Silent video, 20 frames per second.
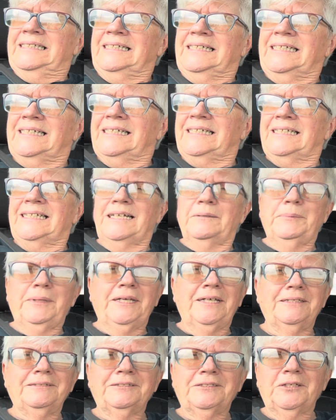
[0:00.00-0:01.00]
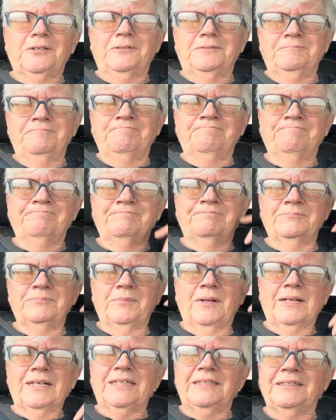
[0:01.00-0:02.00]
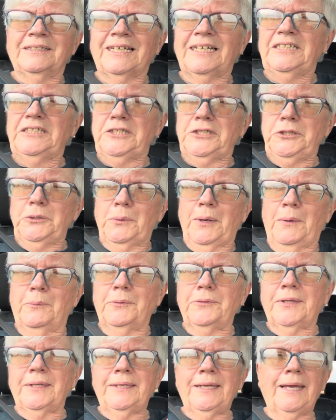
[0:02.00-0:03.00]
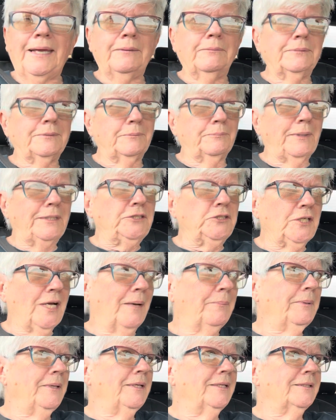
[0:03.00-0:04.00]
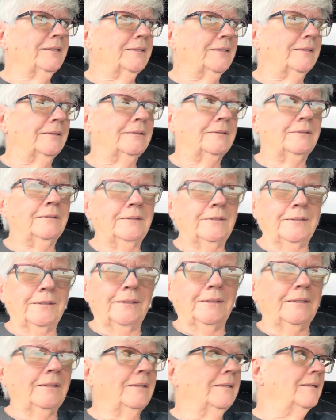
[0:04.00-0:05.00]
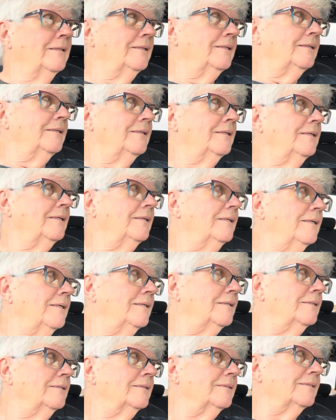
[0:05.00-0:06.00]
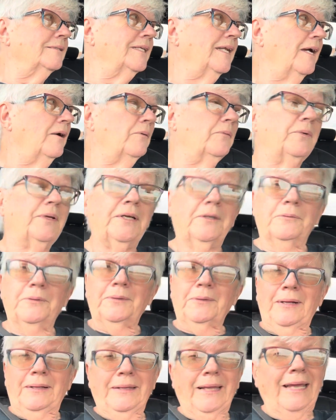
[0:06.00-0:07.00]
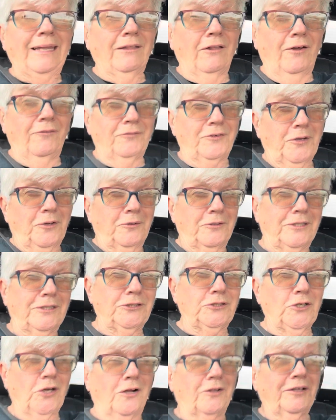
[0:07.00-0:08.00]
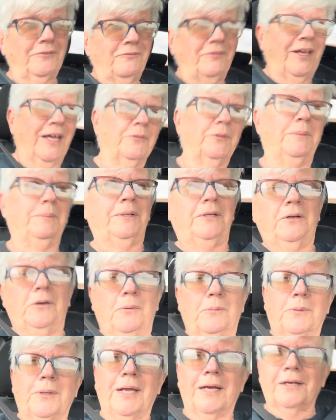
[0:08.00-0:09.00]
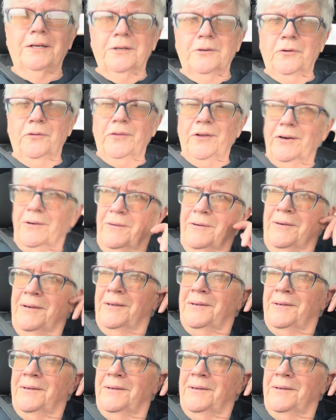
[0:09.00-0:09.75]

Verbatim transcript: And that'll be it. So continue on with the day with my shopping at the... There's a chocolate factory. No, we don't. Know. I'd love to go to the chocolate factory, but no, we're not going to go there.